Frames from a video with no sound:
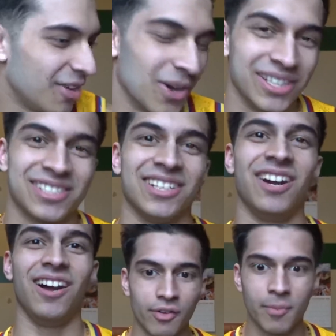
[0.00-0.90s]
Anyways,
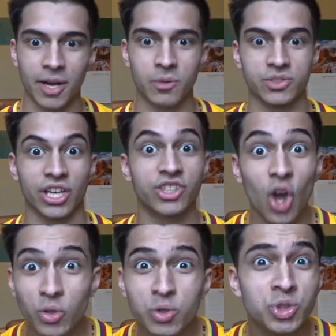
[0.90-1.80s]
everybody was like,
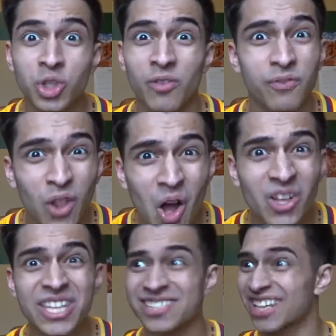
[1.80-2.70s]
yo, you should have
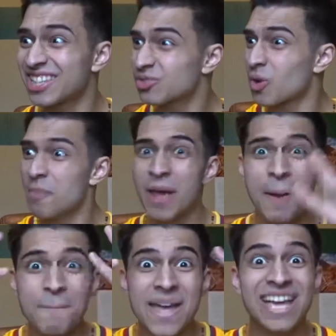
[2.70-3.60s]
vlogged this. Like, this would have been
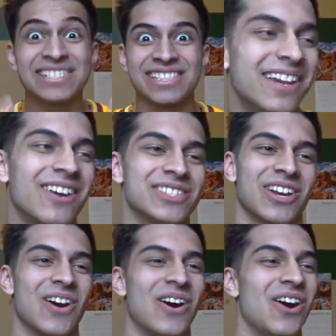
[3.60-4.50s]
amazing. And I was
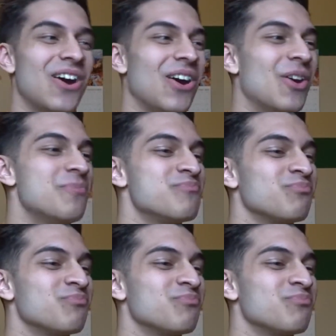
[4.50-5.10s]
like, oh.